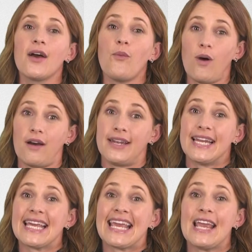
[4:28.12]

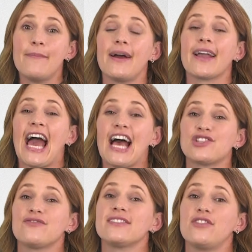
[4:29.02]
1. Keep a
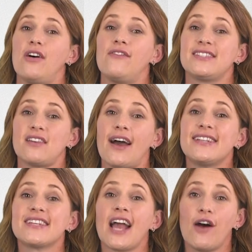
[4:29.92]
cash reserve aside
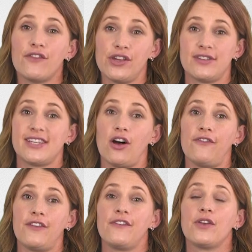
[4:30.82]
to cover yourself
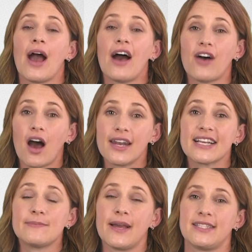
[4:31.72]
if you have
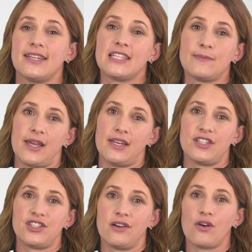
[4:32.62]
unexpected
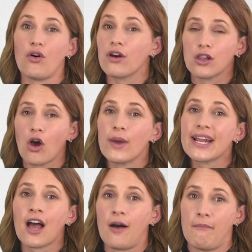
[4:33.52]
expenditure or a low
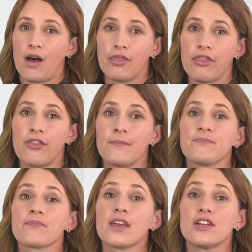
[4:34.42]
income month.
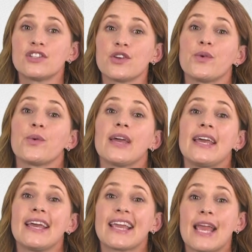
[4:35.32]
2.
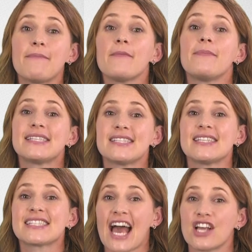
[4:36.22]
Keep a
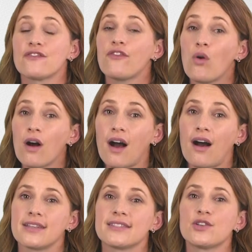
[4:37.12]
business cash
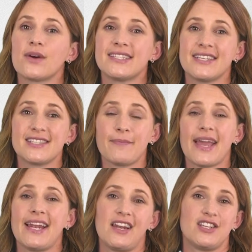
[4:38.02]
forecast to
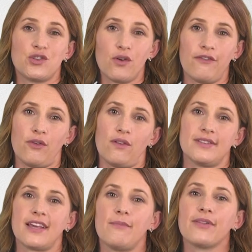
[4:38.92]
anticipate any
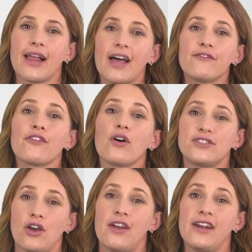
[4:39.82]
shortfalls and plan for
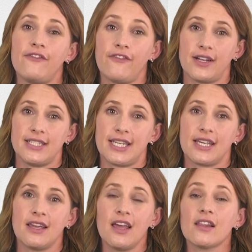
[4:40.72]
alternative
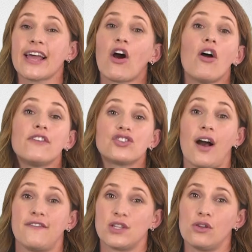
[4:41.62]
funding, like
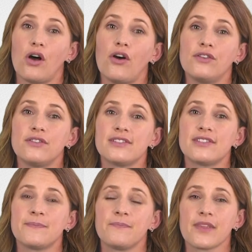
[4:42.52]
overdrafts or loans.